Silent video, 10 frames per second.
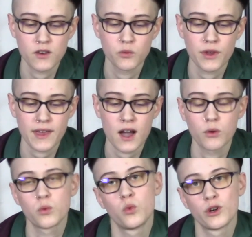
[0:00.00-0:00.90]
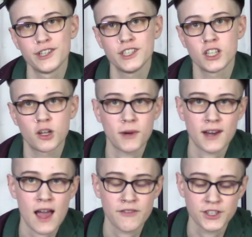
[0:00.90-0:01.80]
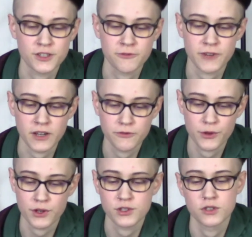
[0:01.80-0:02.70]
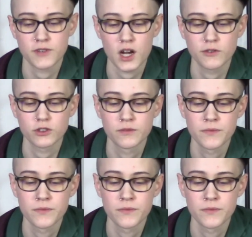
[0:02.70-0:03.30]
without worrying about having to fight for their survival.